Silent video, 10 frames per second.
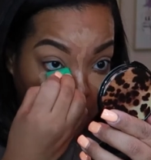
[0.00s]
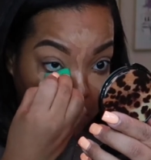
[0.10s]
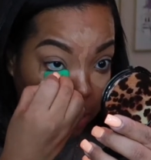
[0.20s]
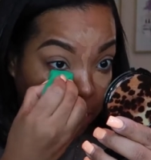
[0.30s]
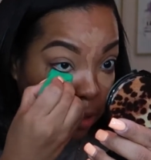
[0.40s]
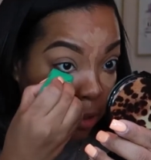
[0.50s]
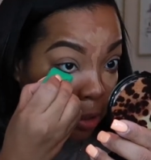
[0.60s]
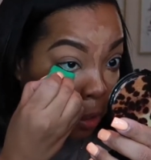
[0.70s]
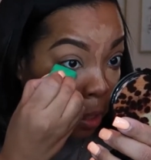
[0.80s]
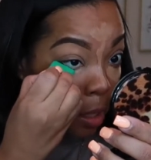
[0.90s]

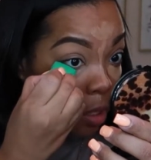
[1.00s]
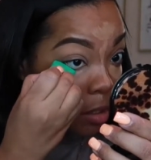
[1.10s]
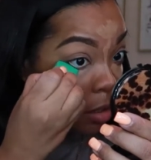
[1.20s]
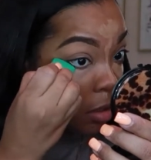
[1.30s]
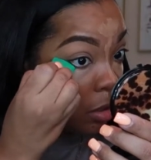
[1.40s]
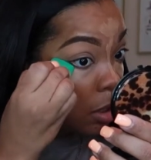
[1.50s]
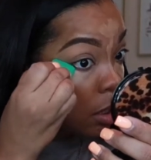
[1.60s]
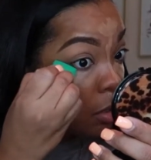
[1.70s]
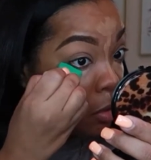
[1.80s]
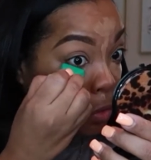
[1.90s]
good
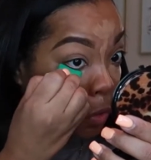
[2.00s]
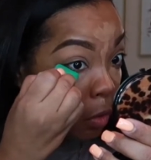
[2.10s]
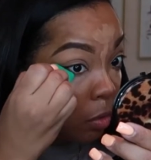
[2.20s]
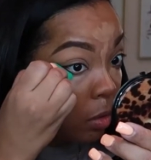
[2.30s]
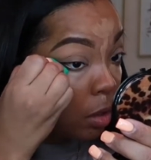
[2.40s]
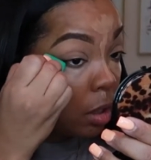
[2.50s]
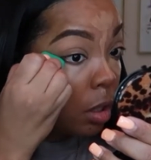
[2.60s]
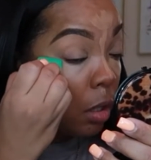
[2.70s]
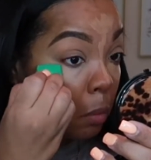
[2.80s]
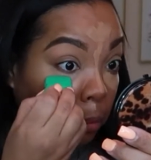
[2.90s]
just to
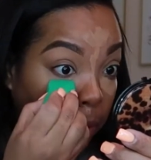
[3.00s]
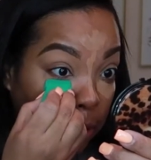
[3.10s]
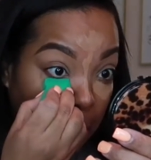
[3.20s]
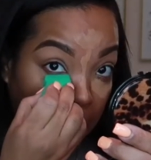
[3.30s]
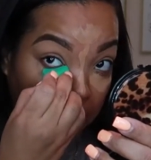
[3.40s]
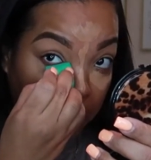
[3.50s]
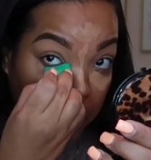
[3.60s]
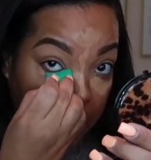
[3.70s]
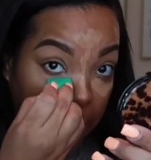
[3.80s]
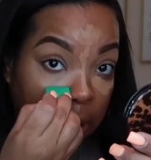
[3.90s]
blend out
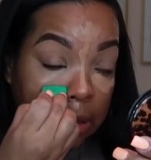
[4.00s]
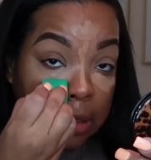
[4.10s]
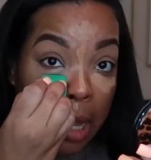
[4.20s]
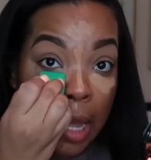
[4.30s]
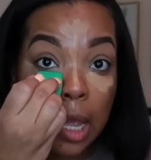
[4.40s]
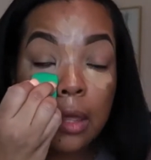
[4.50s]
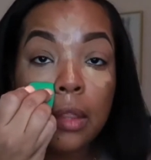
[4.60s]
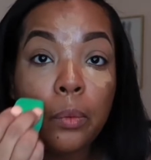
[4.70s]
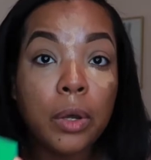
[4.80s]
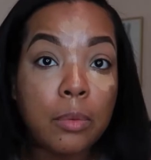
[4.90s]
product. And
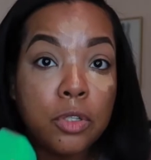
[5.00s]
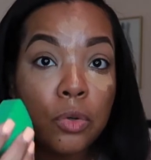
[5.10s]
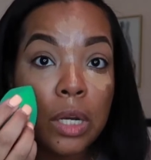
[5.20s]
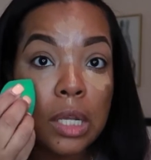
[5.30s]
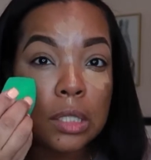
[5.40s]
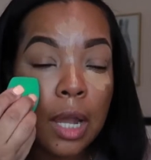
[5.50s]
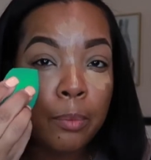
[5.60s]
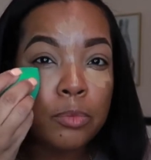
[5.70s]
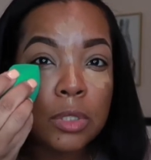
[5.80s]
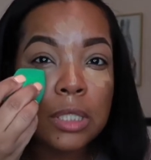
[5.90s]
then what I'm doing is
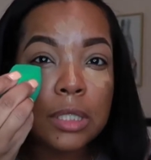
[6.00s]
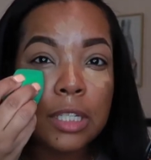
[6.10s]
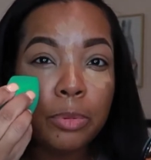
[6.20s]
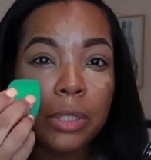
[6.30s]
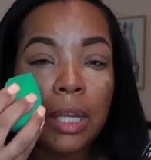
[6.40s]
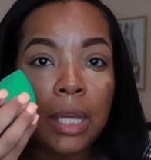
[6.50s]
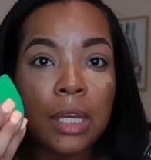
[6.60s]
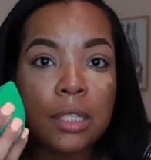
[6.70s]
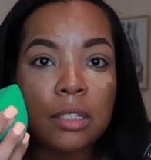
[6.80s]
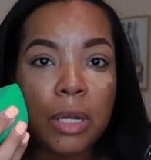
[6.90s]
I'm stippling it
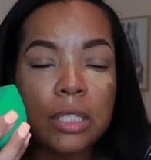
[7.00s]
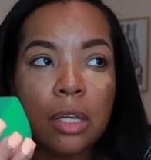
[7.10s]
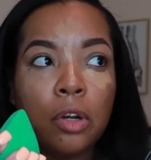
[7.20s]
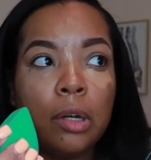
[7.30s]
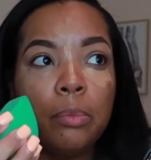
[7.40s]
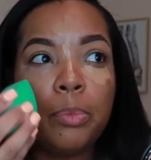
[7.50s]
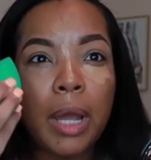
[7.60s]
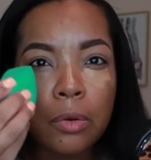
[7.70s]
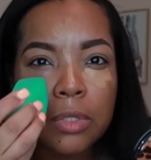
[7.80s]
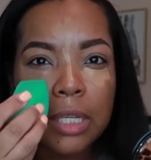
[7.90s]
into my skin, or
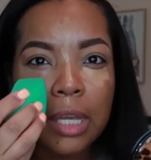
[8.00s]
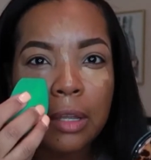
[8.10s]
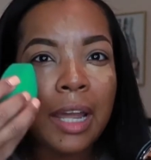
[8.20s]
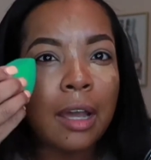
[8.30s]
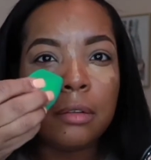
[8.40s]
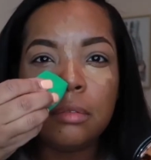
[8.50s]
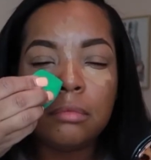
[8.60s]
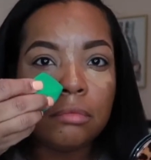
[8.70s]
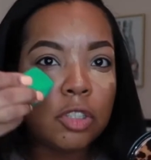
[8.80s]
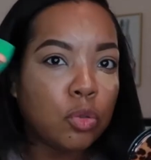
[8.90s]
pouncing it, not
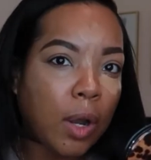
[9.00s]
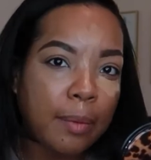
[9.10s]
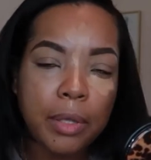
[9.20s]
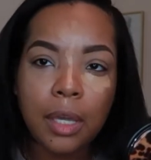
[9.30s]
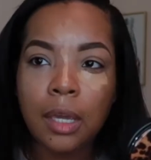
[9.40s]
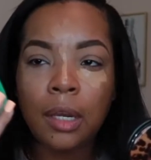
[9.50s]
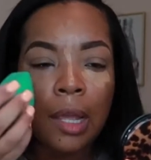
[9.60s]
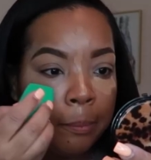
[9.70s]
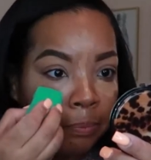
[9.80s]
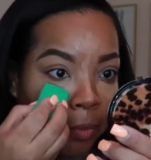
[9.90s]
swiping it.
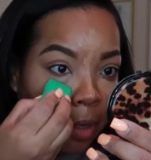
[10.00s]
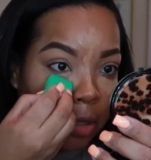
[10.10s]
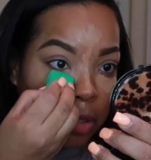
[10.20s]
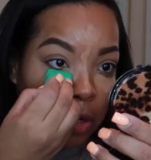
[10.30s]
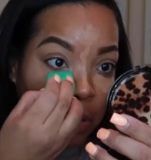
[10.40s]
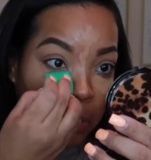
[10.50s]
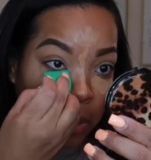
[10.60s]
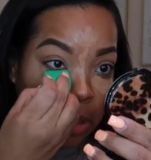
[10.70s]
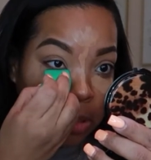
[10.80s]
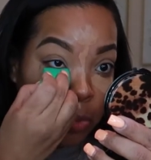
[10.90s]
You
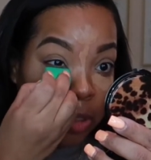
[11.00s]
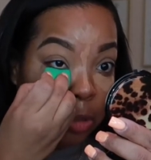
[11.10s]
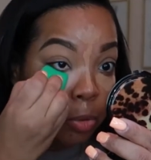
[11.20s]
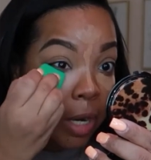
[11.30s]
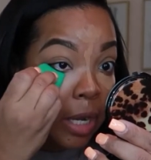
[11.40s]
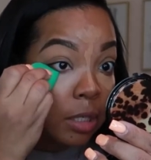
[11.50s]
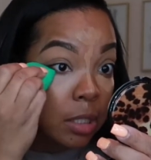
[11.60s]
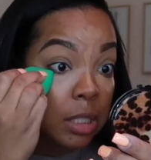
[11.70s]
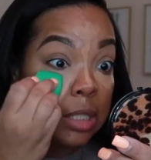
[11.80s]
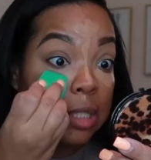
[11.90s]
want the product to
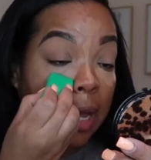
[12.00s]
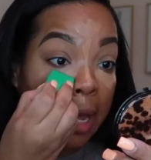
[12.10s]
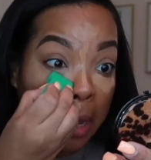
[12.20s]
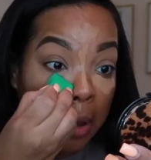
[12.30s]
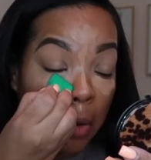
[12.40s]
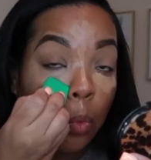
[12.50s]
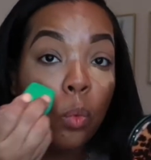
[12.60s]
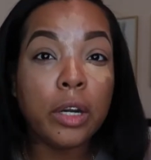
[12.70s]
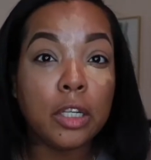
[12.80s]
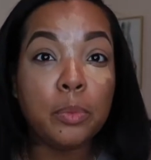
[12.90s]
stay
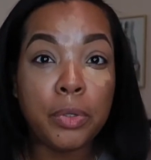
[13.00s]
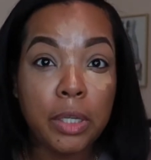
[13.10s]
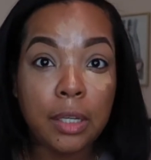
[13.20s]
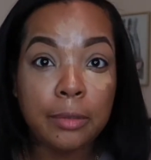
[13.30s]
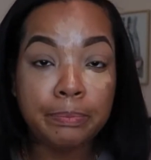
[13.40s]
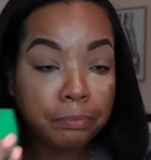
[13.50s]
where you put it,